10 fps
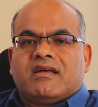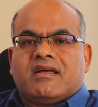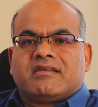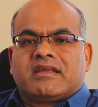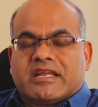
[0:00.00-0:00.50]

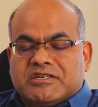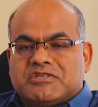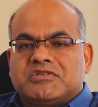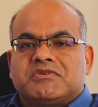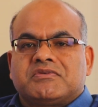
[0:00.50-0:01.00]
and I
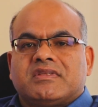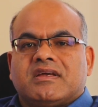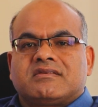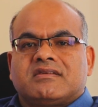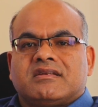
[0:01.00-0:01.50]
continued
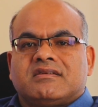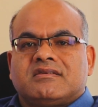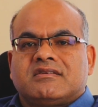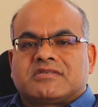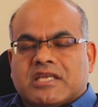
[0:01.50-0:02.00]
that,
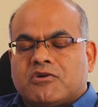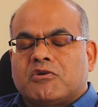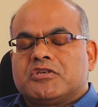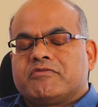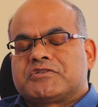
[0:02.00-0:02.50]
and
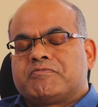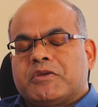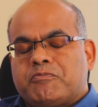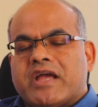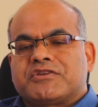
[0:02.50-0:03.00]
psychology was
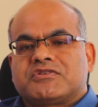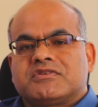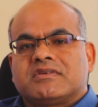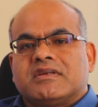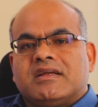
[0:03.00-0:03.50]
my
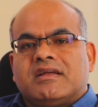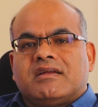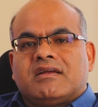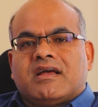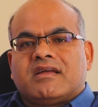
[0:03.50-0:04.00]
passion,
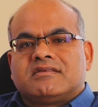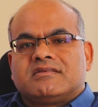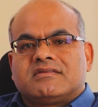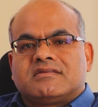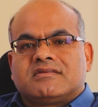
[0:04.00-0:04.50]

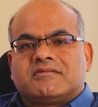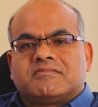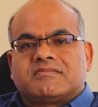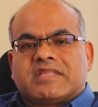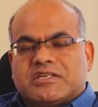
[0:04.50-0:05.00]
and
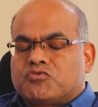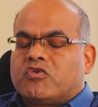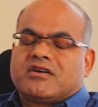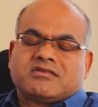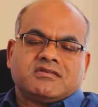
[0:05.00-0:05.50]
that's
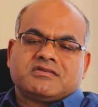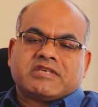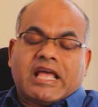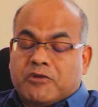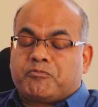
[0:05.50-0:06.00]
what has
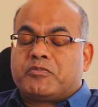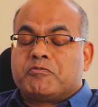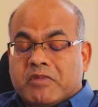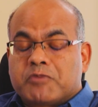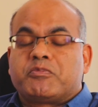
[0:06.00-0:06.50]
helped
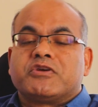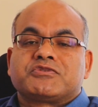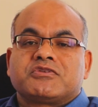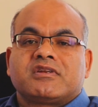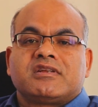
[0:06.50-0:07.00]
me
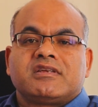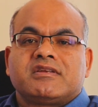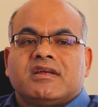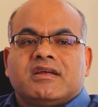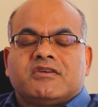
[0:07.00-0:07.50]
personally
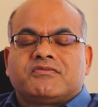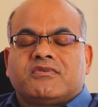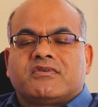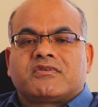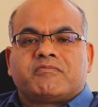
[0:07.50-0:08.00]

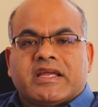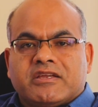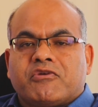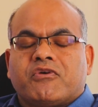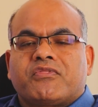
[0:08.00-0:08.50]
for my
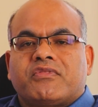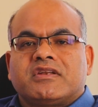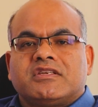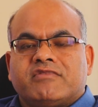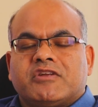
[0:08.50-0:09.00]
growth
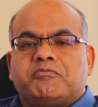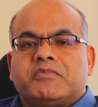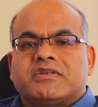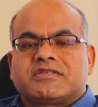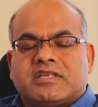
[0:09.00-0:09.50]
and
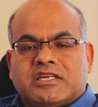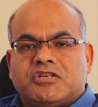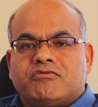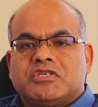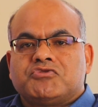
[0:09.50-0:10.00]
development as an
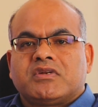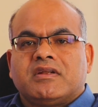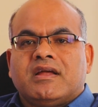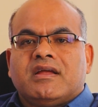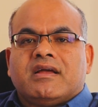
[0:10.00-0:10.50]
individual,
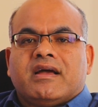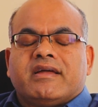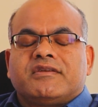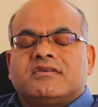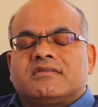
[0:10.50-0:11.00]

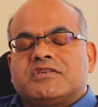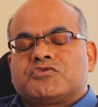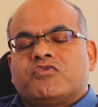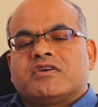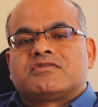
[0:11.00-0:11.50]
and
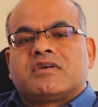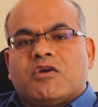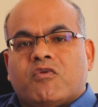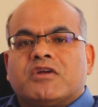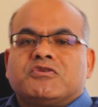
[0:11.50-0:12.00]
that's what
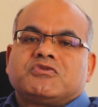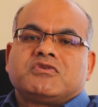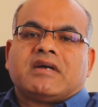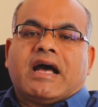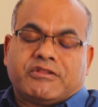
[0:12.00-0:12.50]
I want
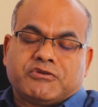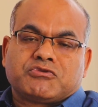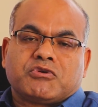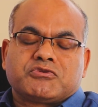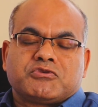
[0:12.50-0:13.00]

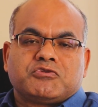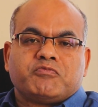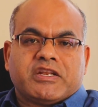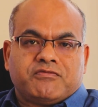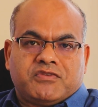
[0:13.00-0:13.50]
others also to
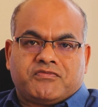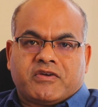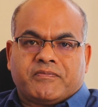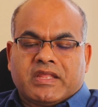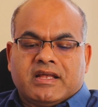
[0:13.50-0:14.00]
benefit from.